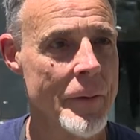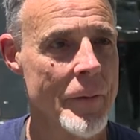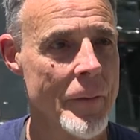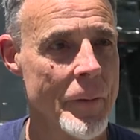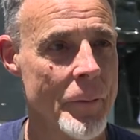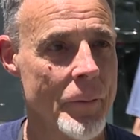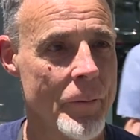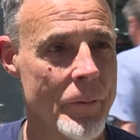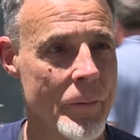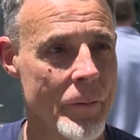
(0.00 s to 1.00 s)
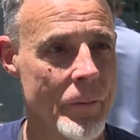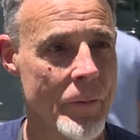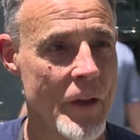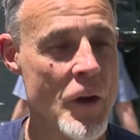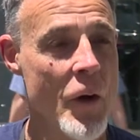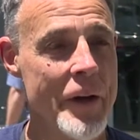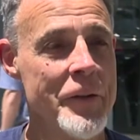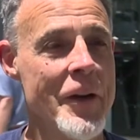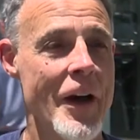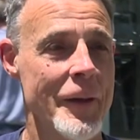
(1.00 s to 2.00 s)
Uh, do you have an earthquake kit? No,
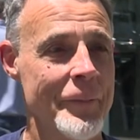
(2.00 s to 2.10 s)
I do not.